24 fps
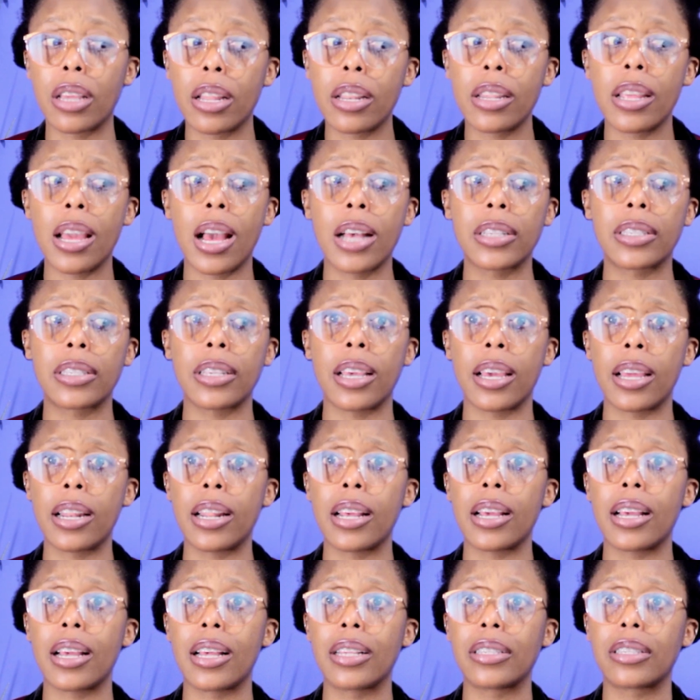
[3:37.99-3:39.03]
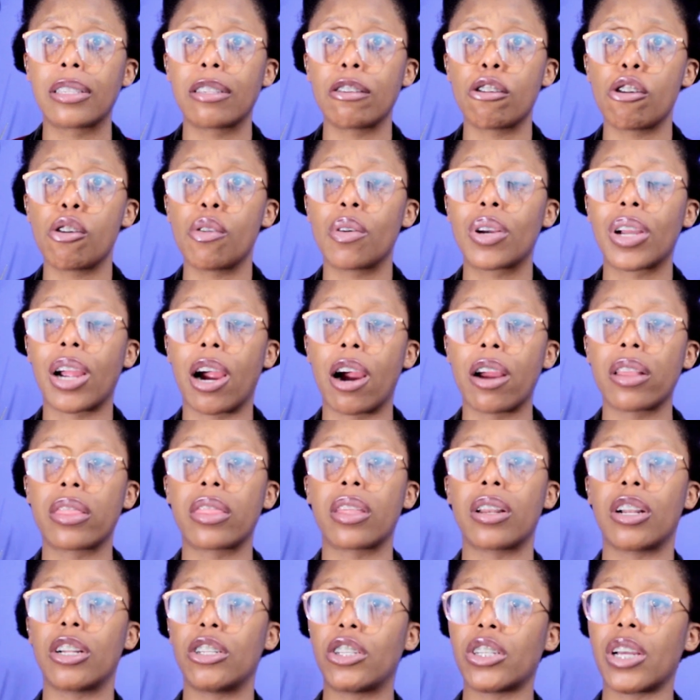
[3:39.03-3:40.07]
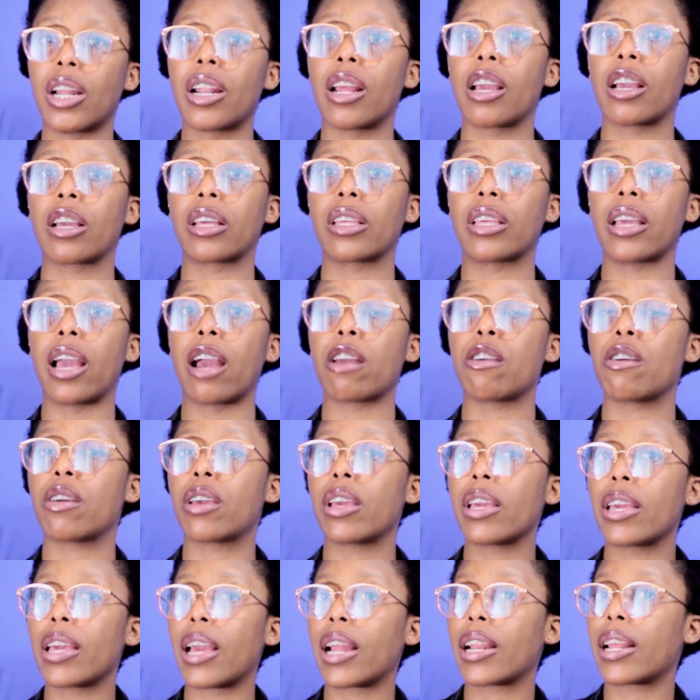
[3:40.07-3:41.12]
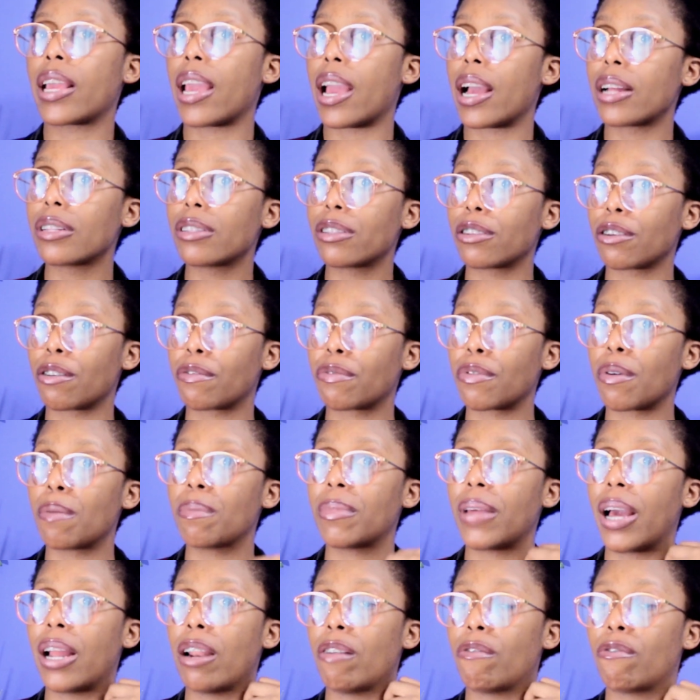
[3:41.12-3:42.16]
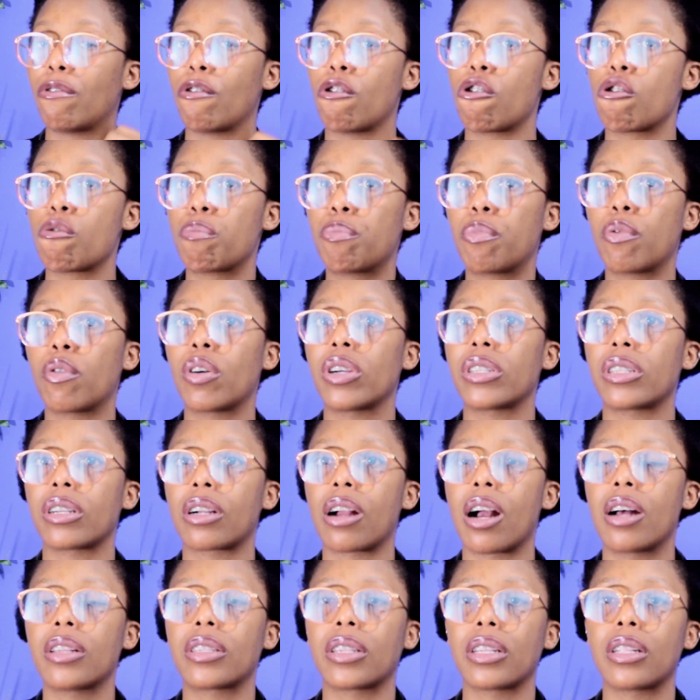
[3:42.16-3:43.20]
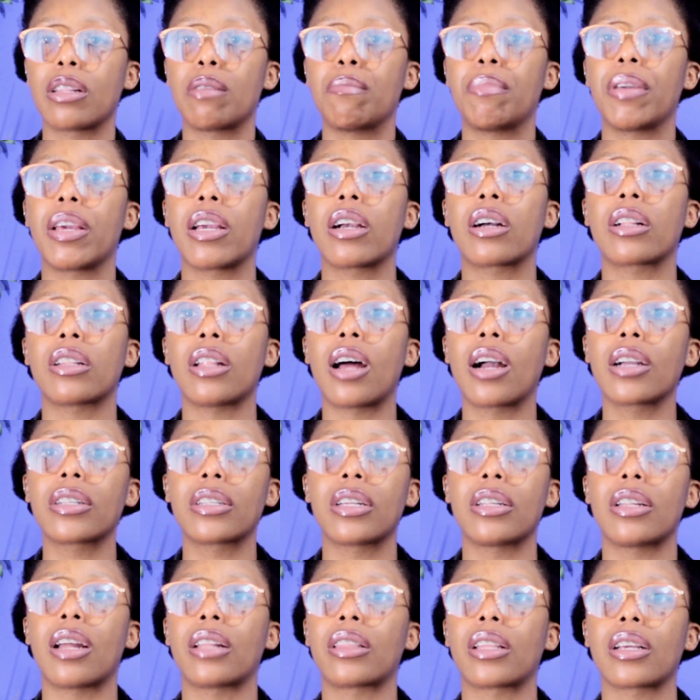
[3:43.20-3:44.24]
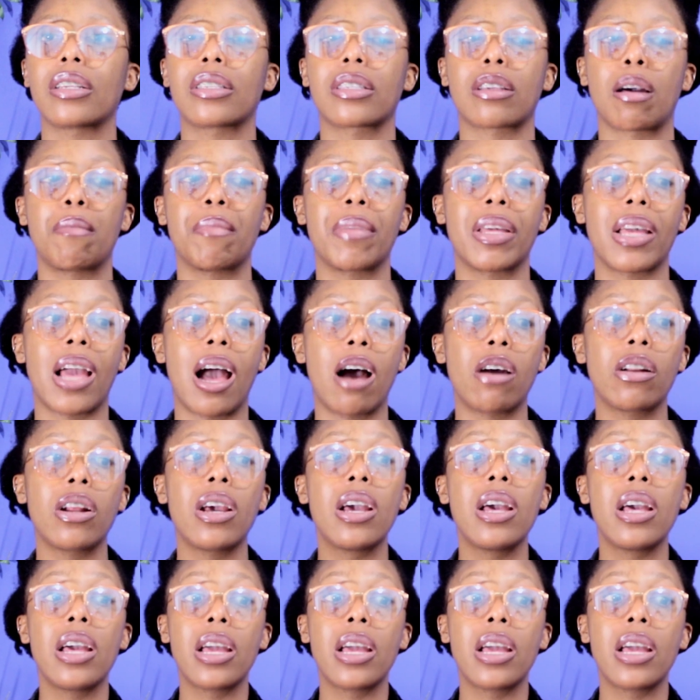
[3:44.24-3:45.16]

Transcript: And yes, it is, you know, carcinogenic. Yeah, you can get cancer from that if your pores are constantly being clogged and nothing's coming out.